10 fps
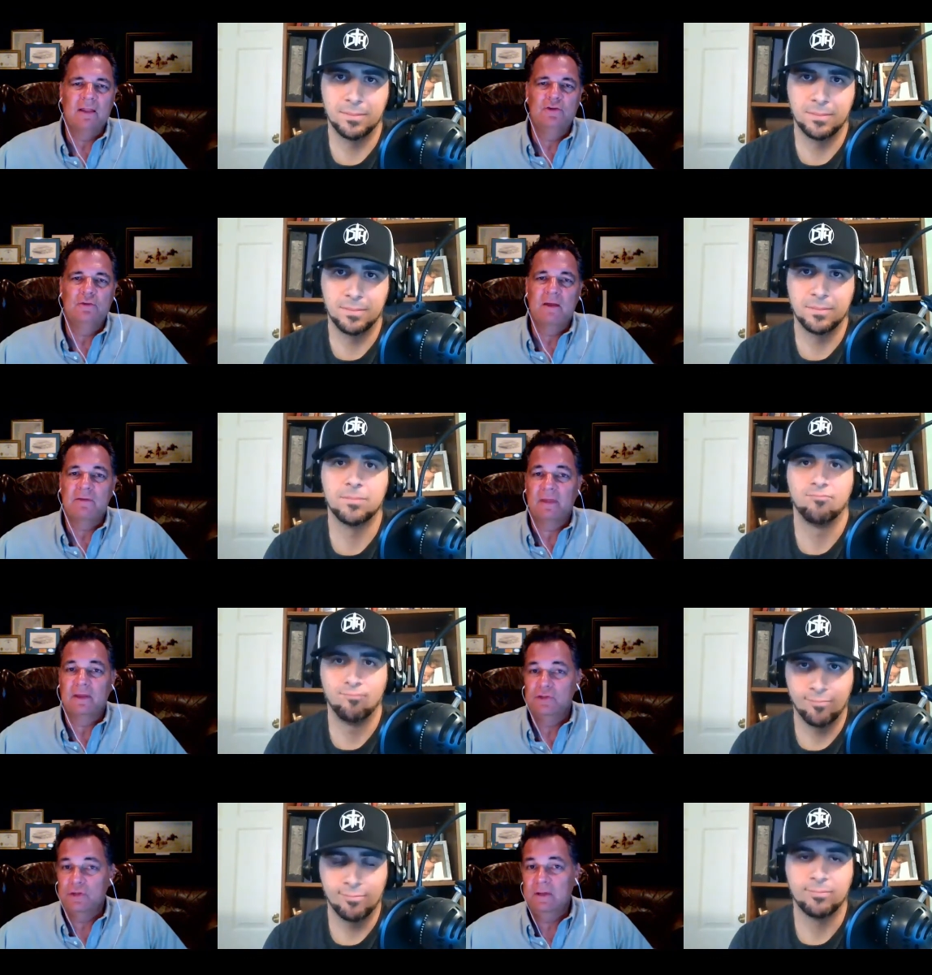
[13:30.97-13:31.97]
Speaker 1: you about the things you
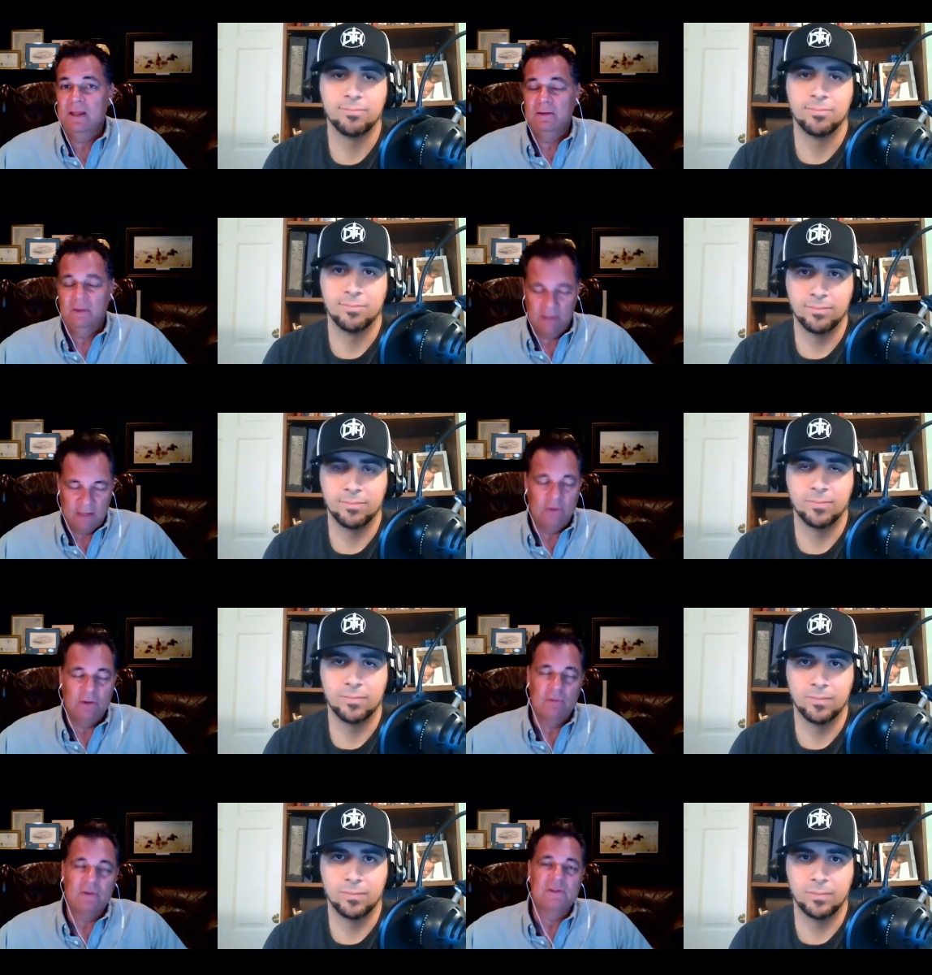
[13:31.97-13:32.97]
need and you can do the
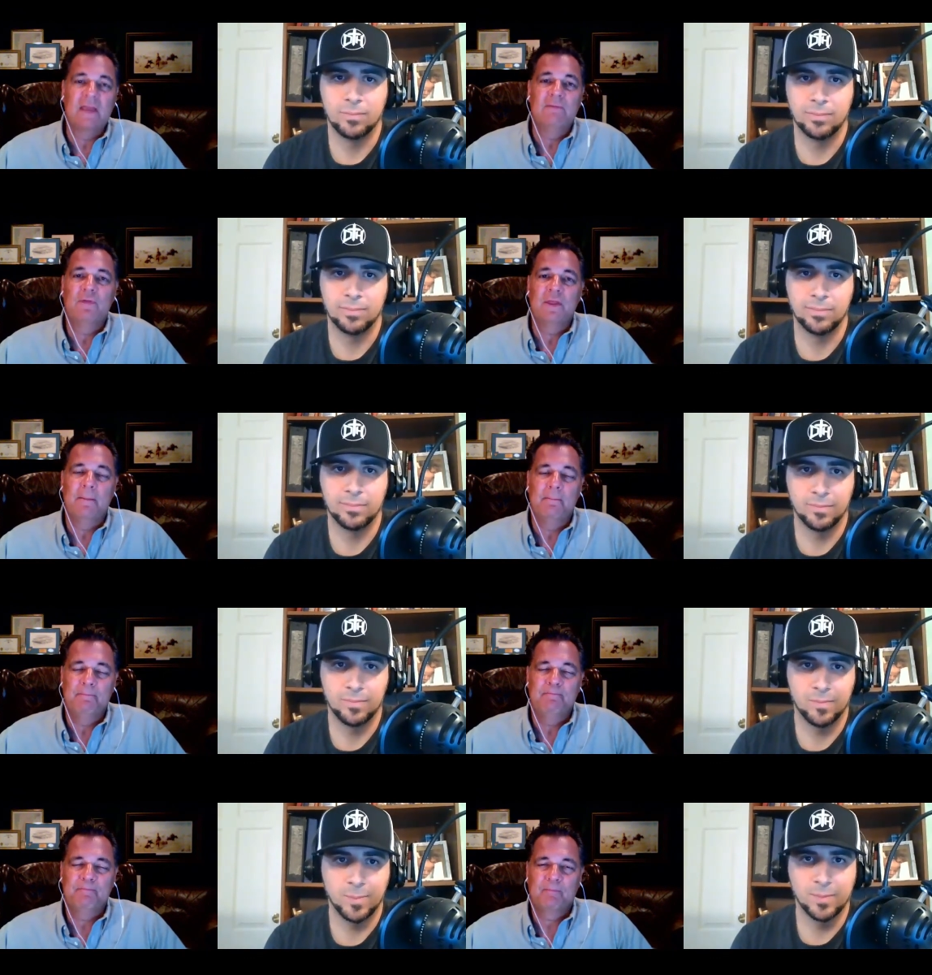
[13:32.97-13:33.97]
same for them
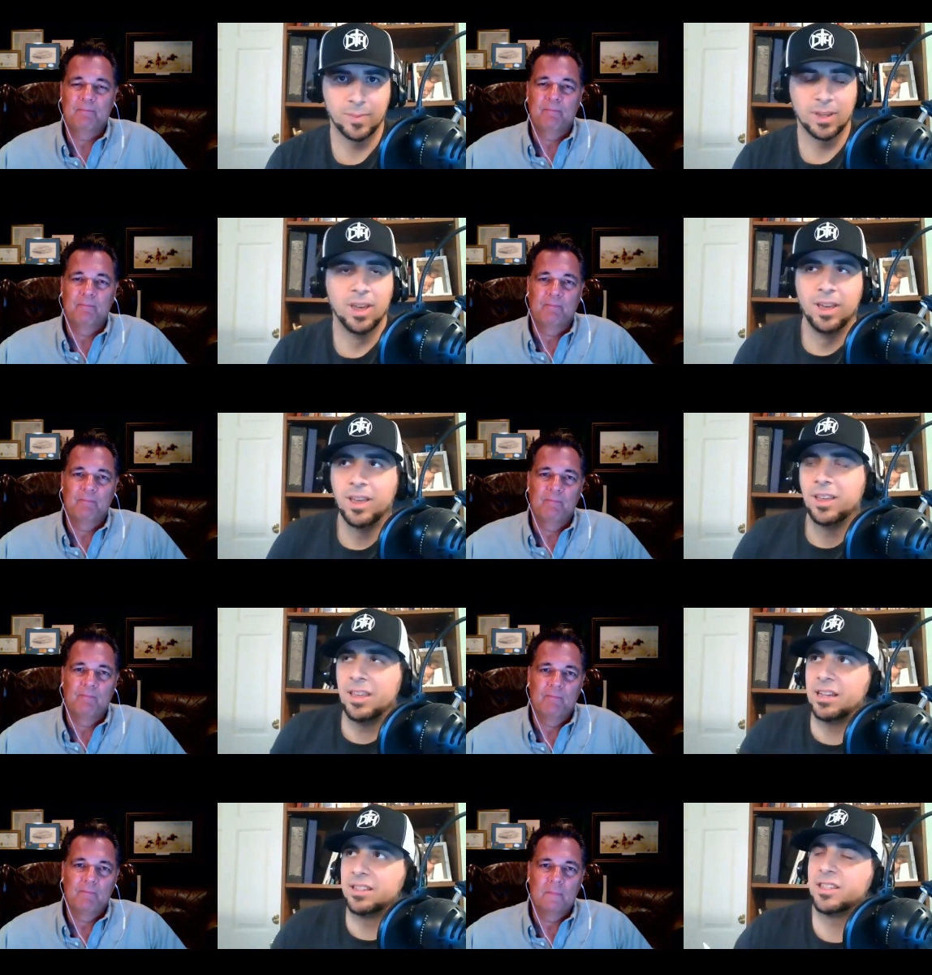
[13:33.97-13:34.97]
Speaker 2: yeah i
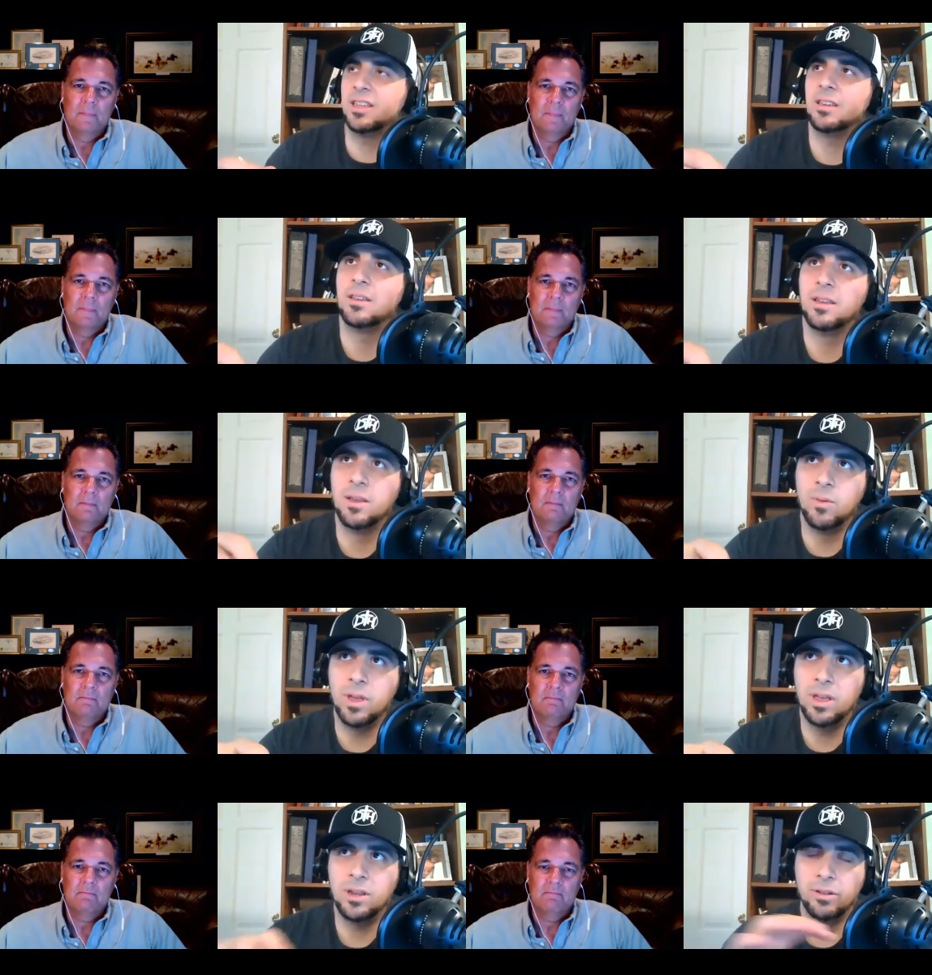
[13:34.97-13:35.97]
see
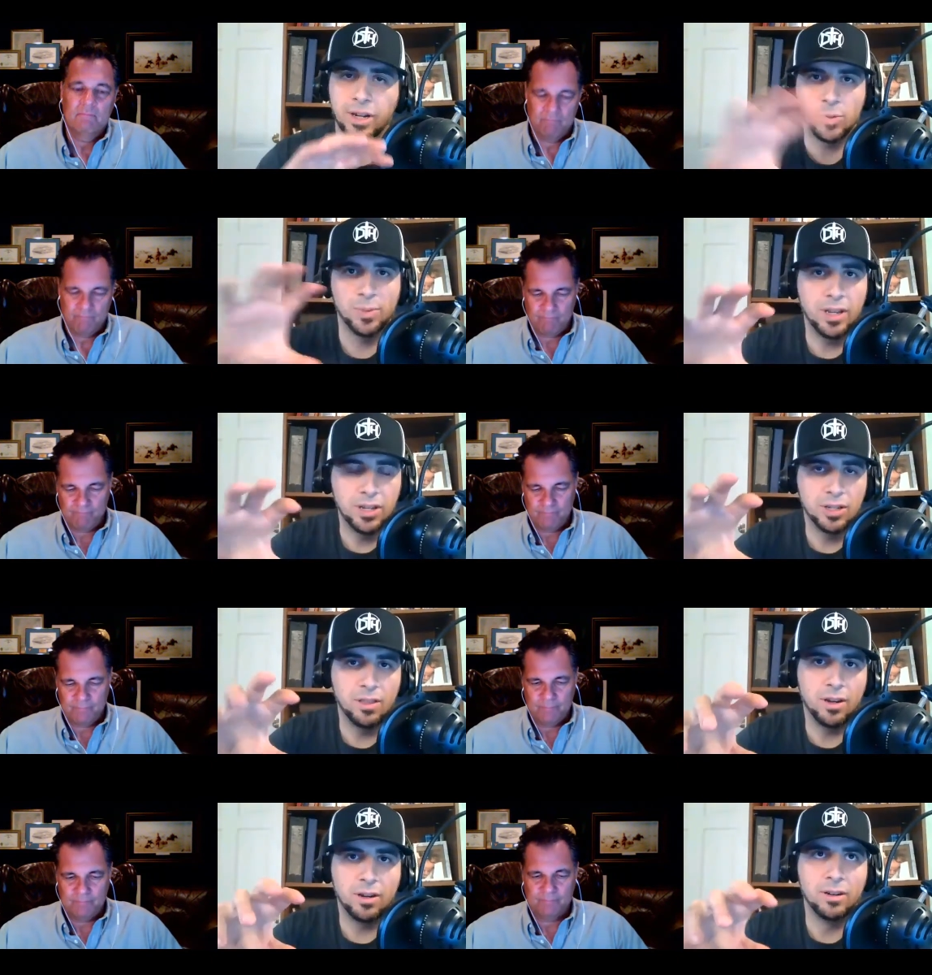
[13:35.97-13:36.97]
in your explanation
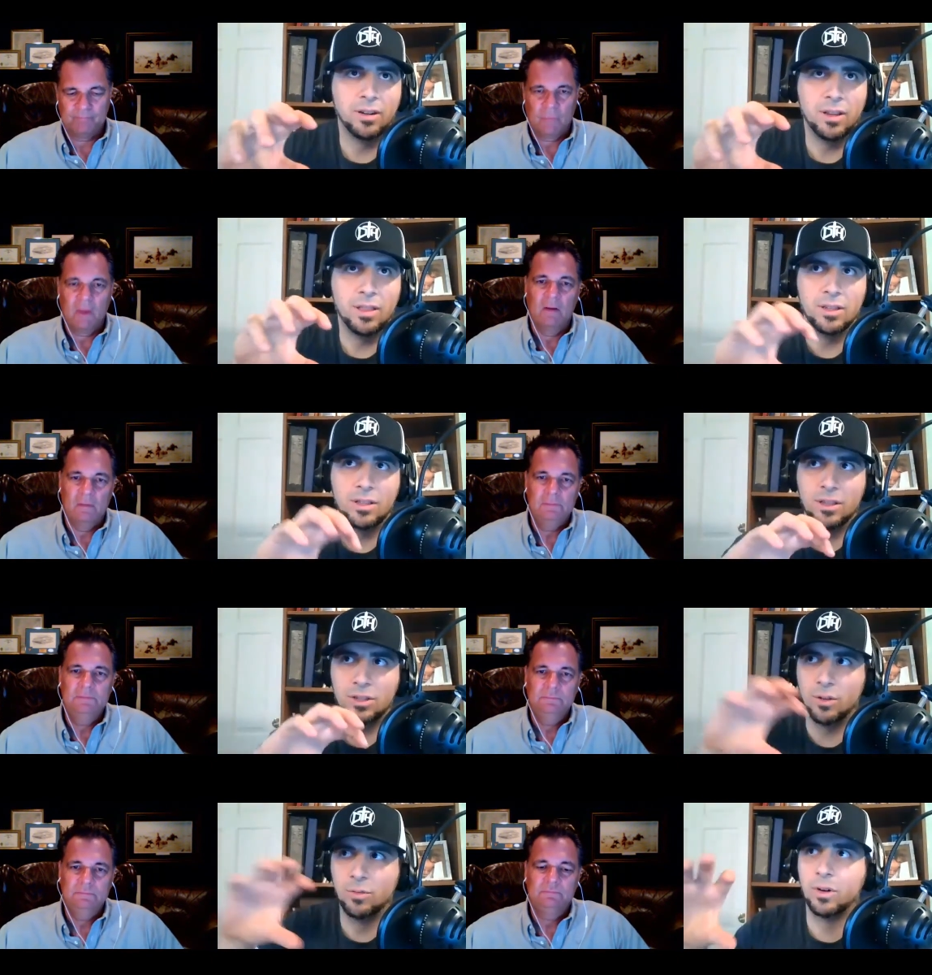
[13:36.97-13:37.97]
there the, this
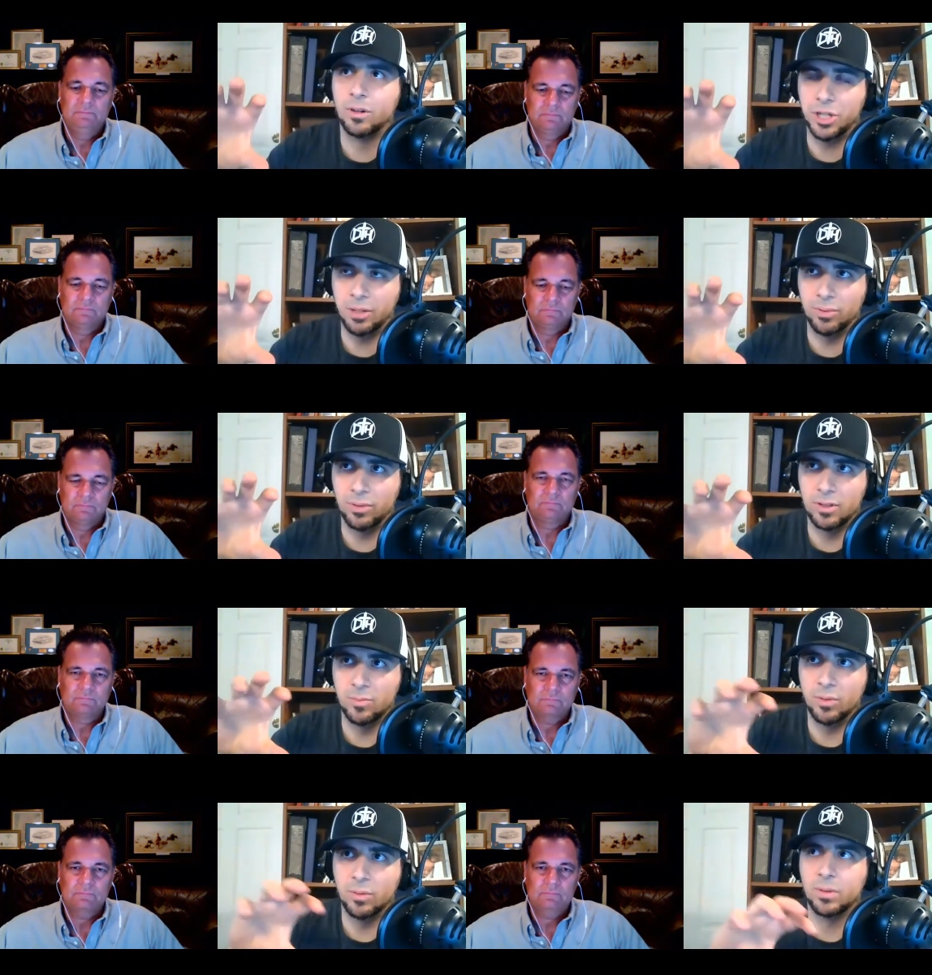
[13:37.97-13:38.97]
overarching
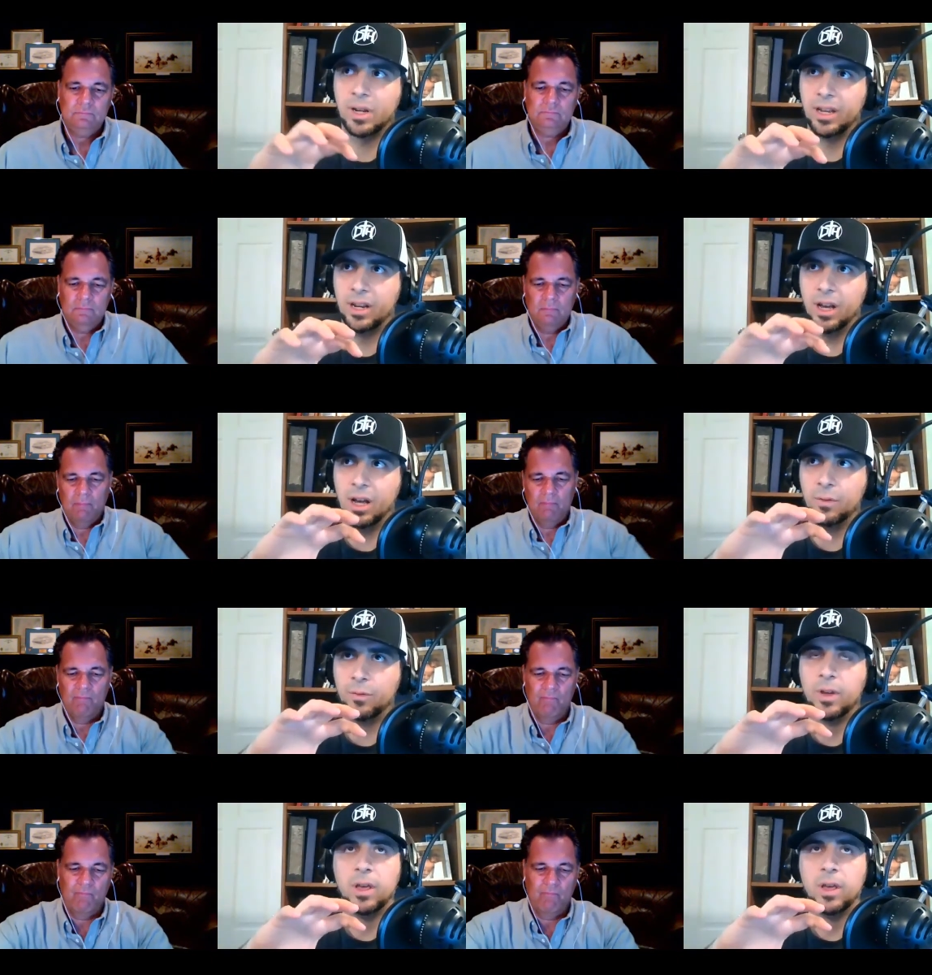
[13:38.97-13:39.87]
principle kind of of